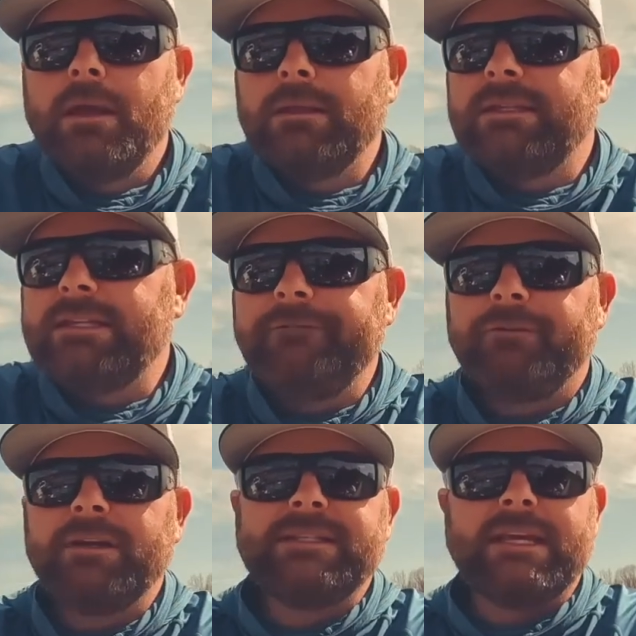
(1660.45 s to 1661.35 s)
The
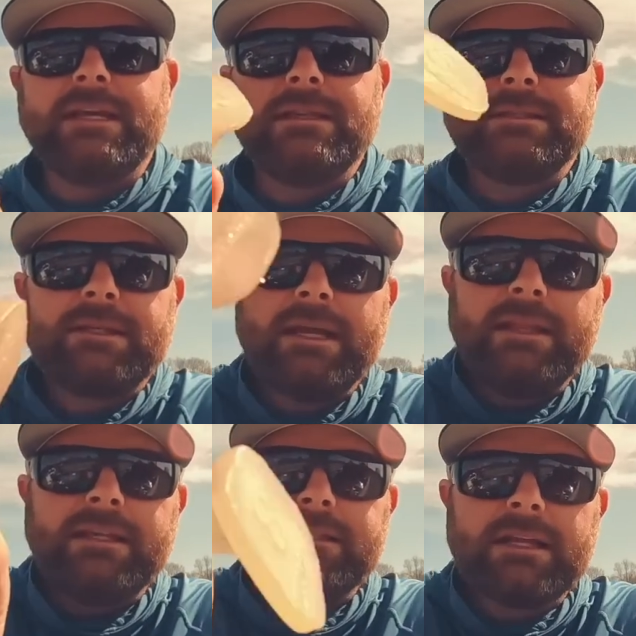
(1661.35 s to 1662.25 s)
difference is
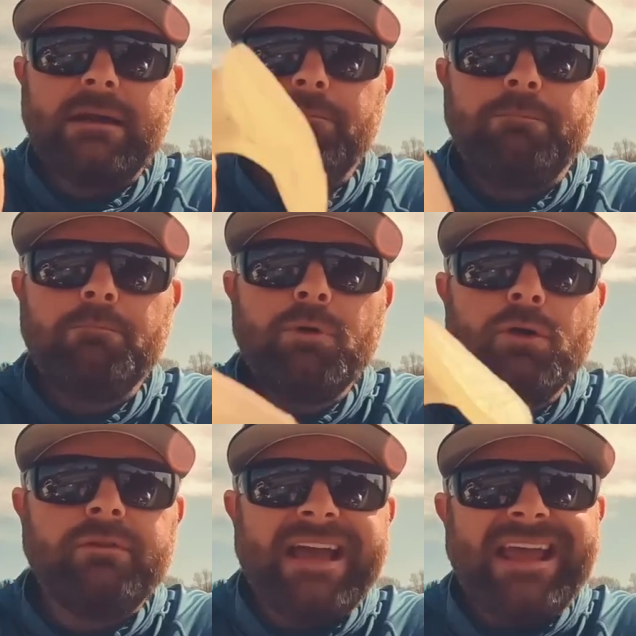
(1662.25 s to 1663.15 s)
this is gonna
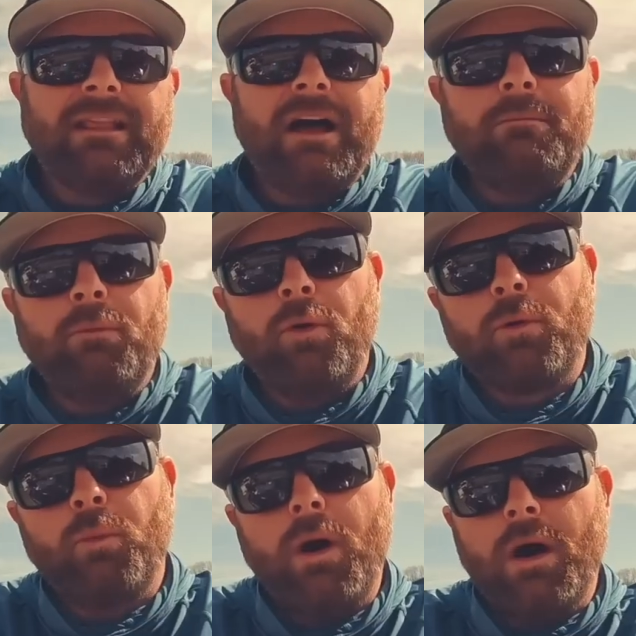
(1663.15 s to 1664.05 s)
move a lot more
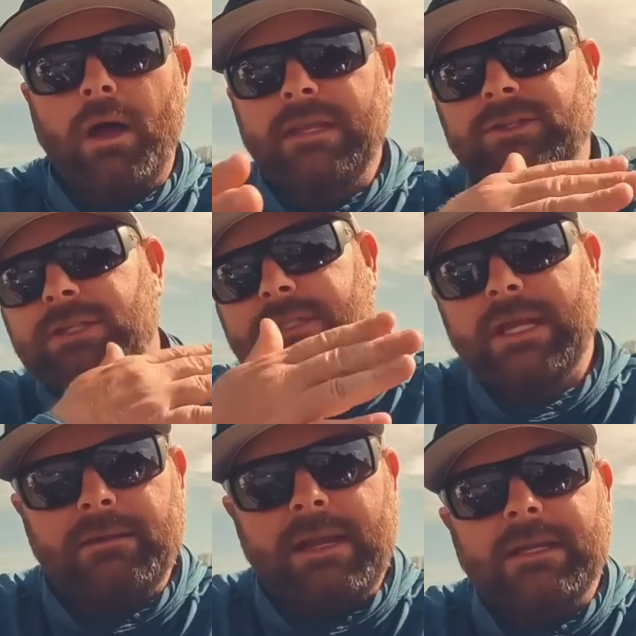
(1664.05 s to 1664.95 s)
wa- it just,
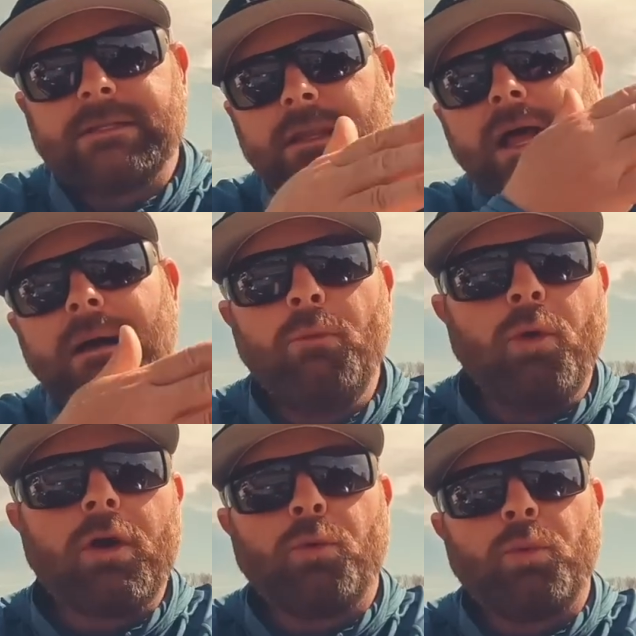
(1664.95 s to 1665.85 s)
it, it's a lot
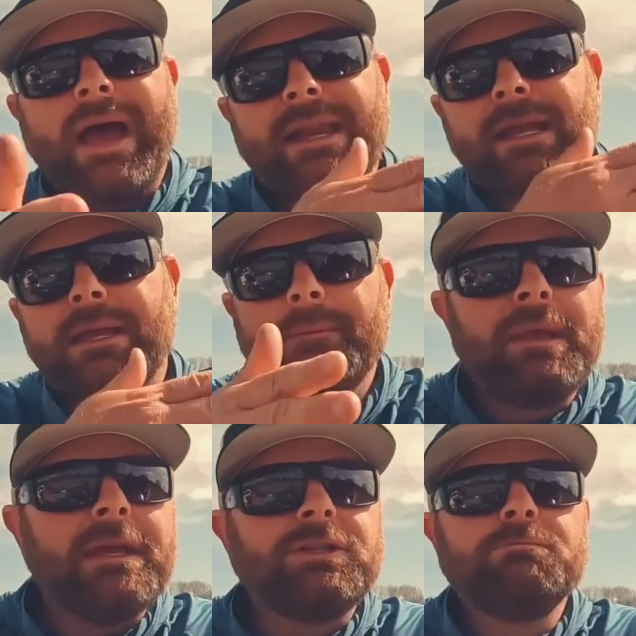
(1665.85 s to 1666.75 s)
more erratic.
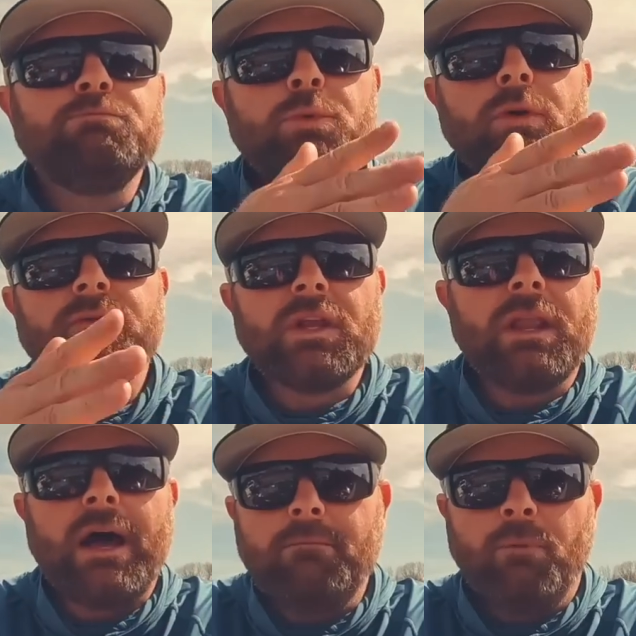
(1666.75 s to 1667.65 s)
It just moves a
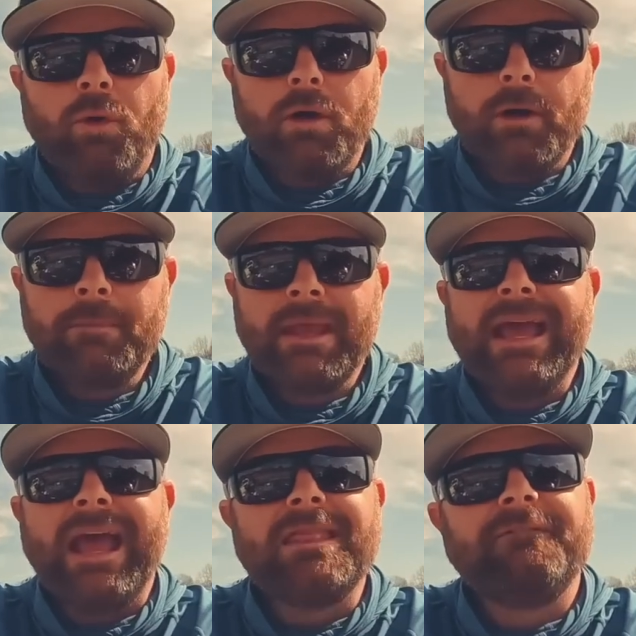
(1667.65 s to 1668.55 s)
lot more,
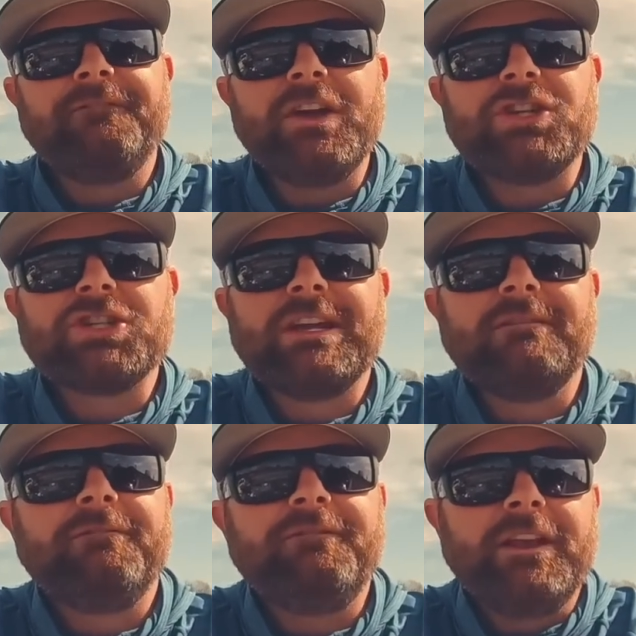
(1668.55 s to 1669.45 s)
and the fish
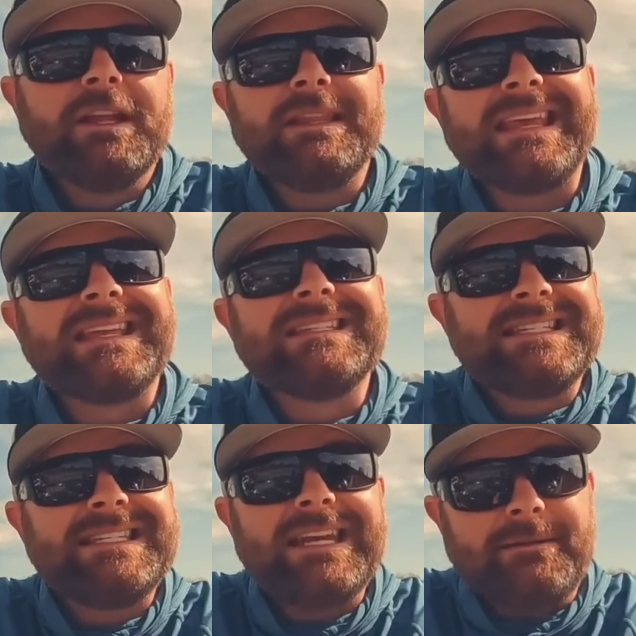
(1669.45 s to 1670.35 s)
can feel it, they can
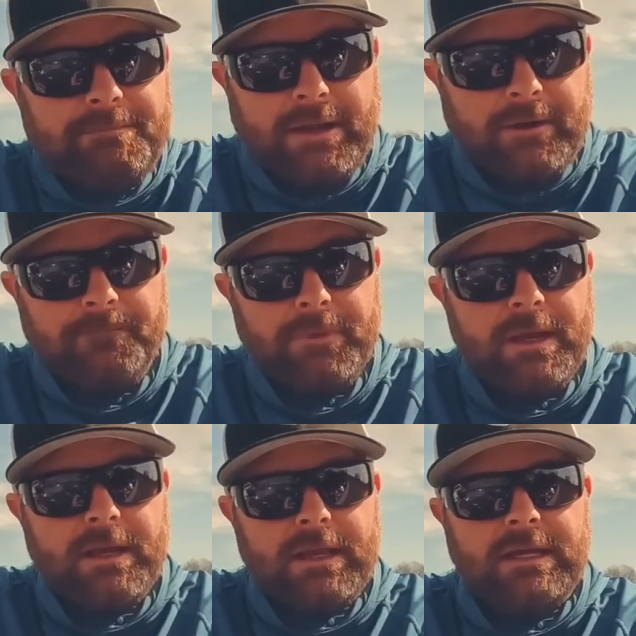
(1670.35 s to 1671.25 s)
see it better,
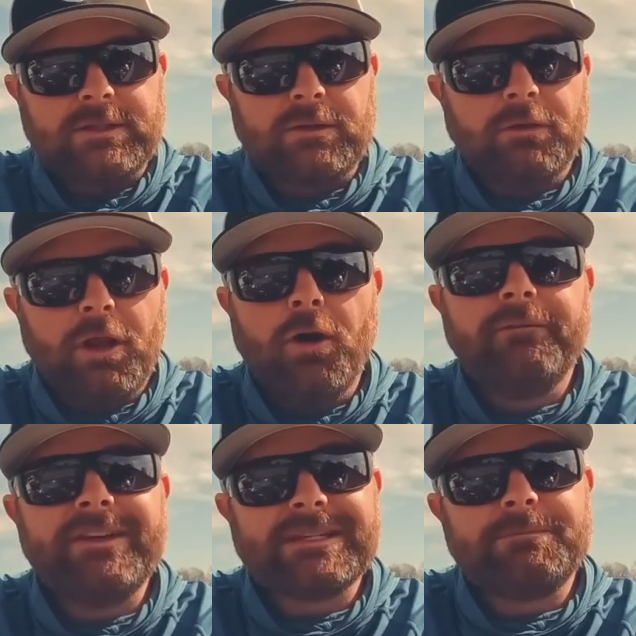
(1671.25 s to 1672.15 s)
okay? So low
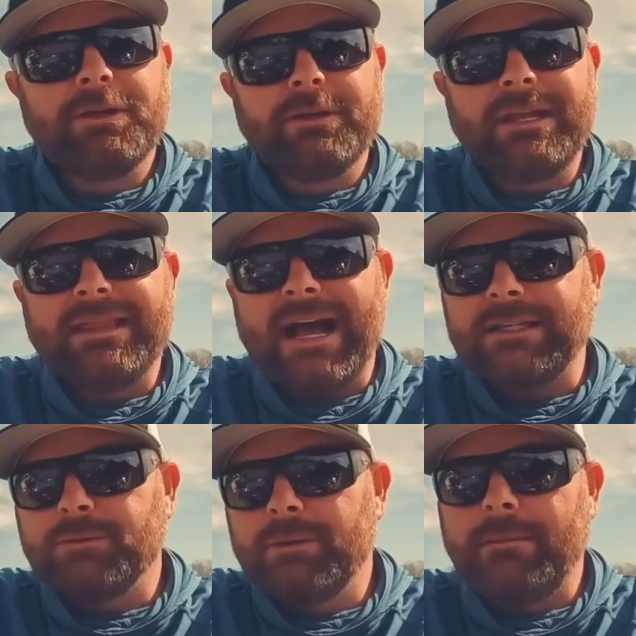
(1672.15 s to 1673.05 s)
visibility,
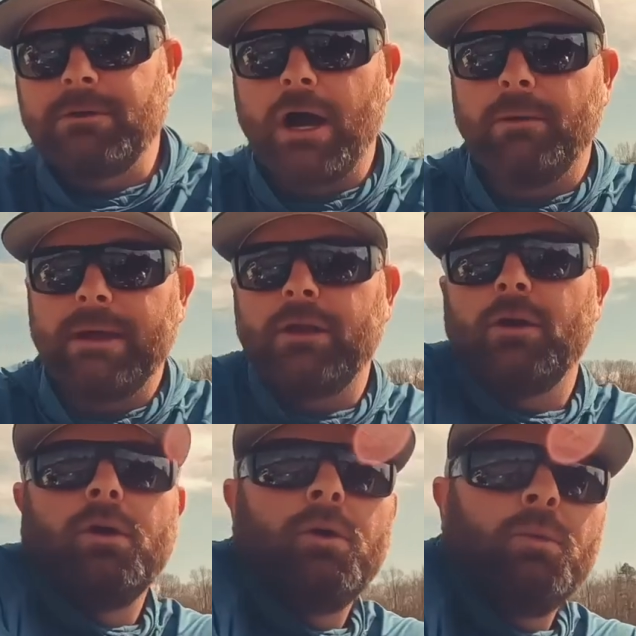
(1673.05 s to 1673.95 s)
that's when I'm going
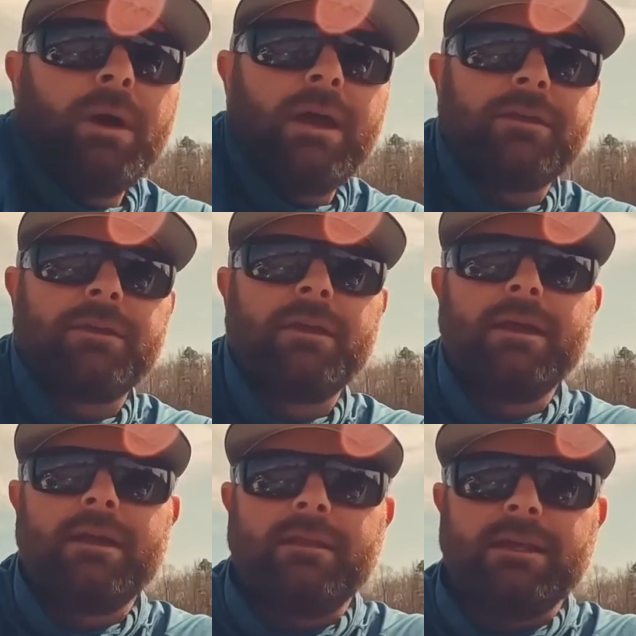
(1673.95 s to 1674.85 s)
with
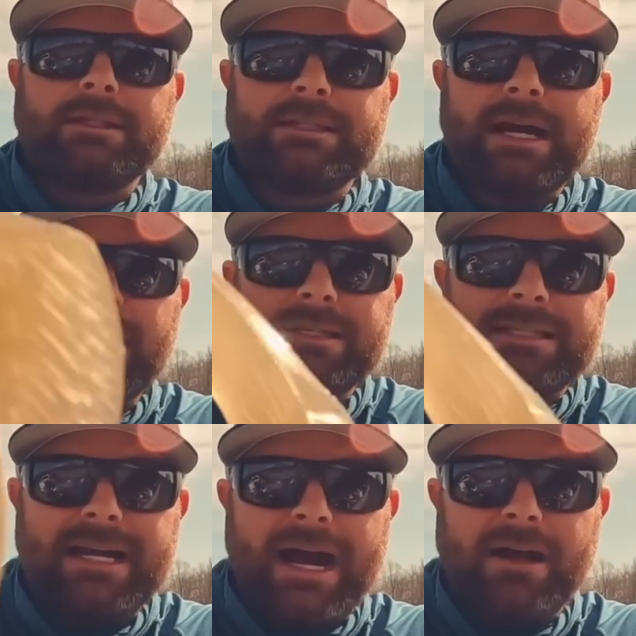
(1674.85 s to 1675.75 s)
this t
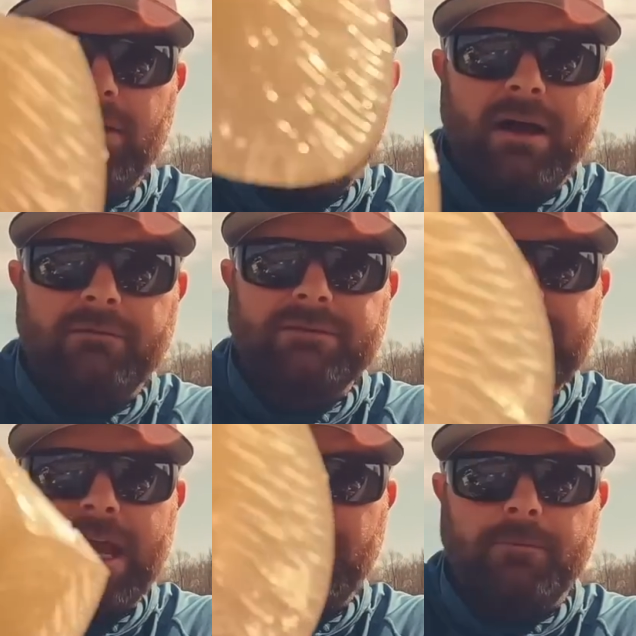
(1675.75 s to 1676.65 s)
style of
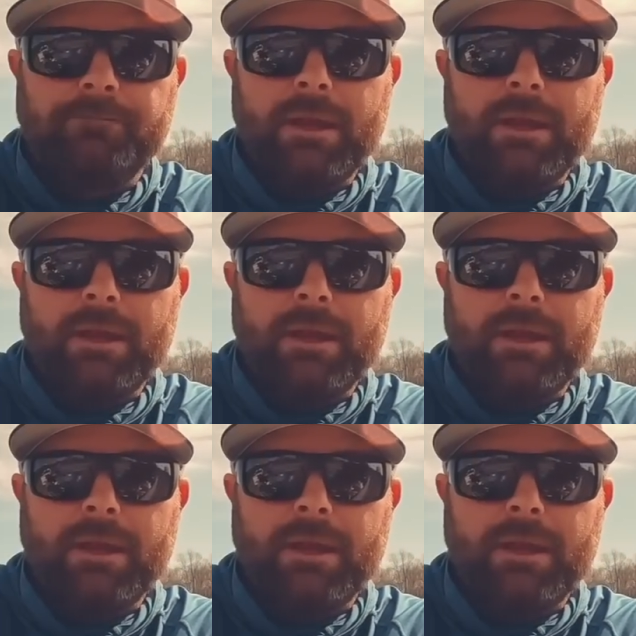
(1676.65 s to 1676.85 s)
tail.